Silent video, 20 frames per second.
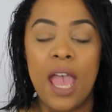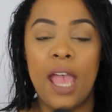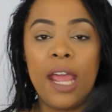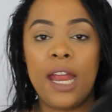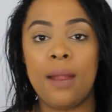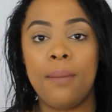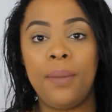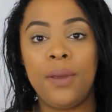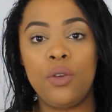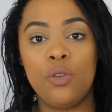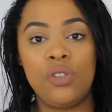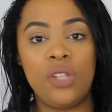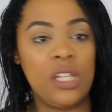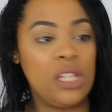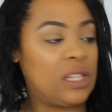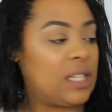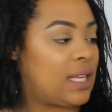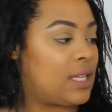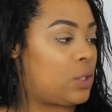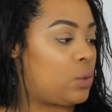And I've been
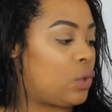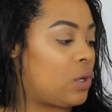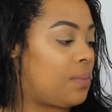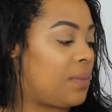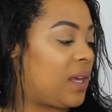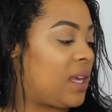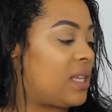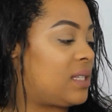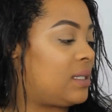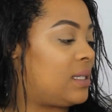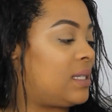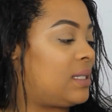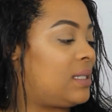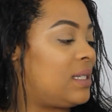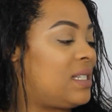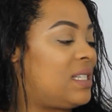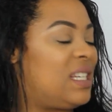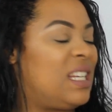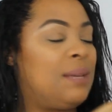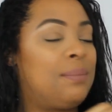using this one because this is
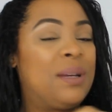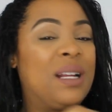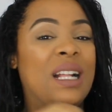a deep